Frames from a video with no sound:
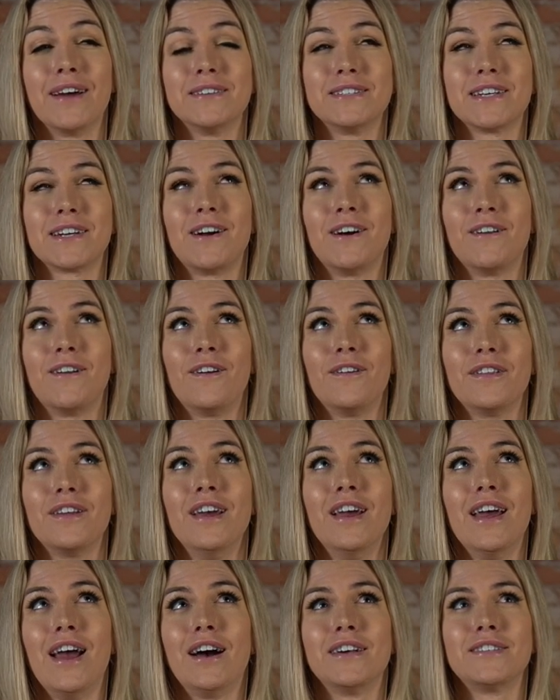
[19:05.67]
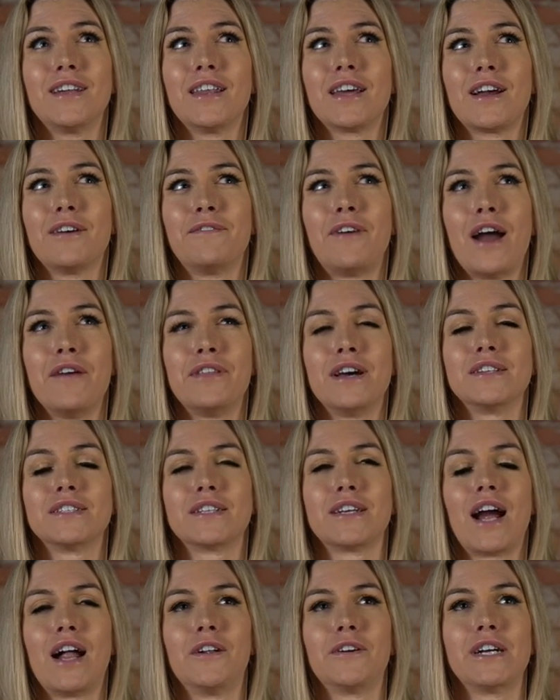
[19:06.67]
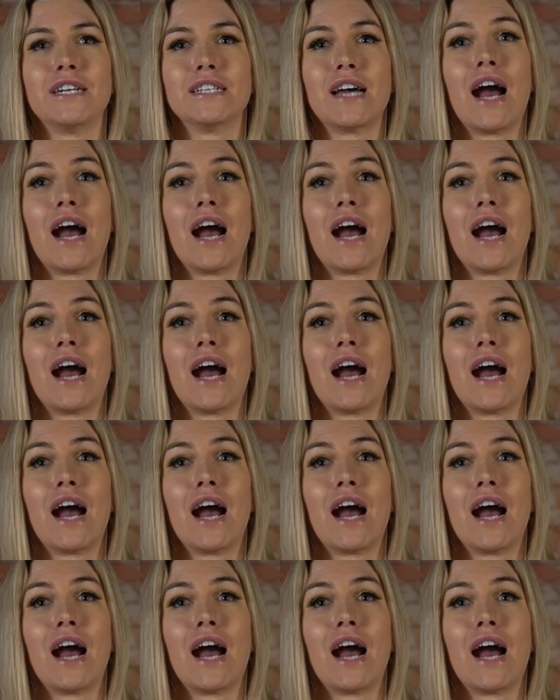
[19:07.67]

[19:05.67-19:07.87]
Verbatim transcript: I was like on all, I was on like a 5,000 calorie